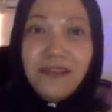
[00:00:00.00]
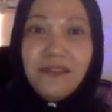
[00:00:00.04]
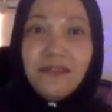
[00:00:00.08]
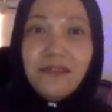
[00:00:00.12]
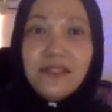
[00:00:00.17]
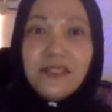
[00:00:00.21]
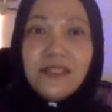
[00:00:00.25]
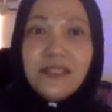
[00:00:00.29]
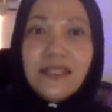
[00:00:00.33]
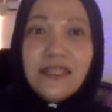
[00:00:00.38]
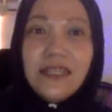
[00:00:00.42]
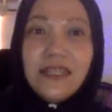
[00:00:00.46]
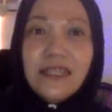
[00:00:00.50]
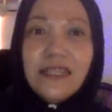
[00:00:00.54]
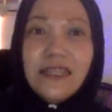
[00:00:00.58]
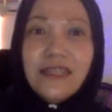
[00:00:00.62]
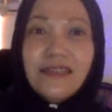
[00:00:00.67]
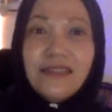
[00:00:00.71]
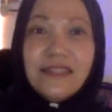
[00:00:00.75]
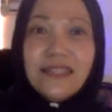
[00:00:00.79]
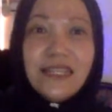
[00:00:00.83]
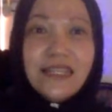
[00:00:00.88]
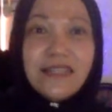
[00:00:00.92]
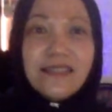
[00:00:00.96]
You know, she
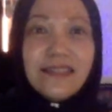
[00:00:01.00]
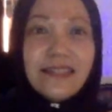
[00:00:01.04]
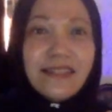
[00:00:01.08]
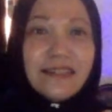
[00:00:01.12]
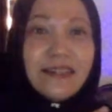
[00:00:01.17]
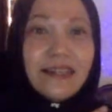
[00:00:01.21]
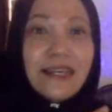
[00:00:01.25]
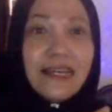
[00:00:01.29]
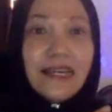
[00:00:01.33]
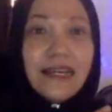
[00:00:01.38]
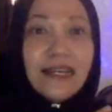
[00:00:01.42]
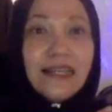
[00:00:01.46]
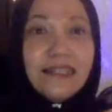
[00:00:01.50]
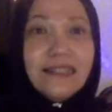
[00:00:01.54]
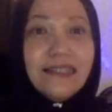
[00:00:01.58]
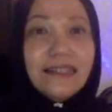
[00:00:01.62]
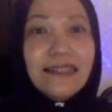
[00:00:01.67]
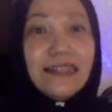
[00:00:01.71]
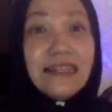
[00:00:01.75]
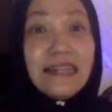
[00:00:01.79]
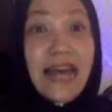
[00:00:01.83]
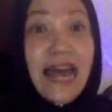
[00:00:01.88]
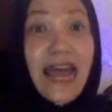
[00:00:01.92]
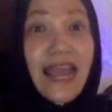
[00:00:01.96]
she's the
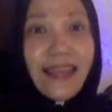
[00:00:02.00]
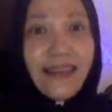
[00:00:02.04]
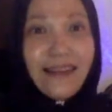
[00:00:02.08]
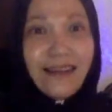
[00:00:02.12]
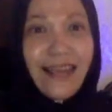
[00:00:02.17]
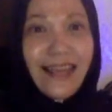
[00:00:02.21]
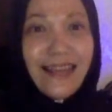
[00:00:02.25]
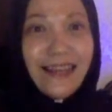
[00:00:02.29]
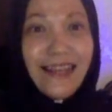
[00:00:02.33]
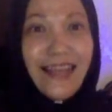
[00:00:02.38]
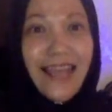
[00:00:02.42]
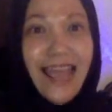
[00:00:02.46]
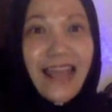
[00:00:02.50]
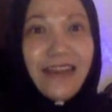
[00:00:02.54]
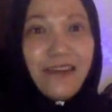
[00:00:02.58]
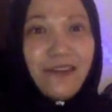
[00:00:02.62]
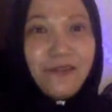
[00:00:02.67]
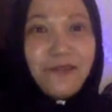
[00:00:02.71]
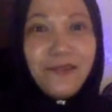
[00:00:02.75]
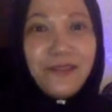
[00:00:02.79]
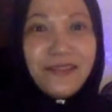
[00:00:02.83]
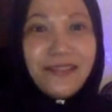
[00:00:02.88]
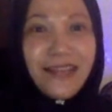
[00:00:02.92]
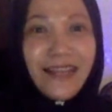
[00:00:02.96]
the light at the end
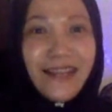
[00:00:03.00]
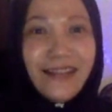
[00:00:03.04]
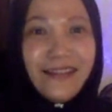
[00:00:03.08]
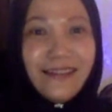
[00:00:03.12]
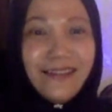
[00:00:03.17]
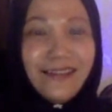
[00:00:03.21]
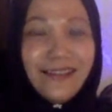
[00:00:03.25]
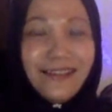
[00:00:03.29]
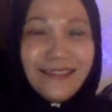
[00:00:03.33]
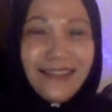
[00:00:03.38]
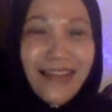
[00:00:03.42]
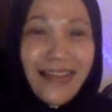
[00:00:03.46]
of the time,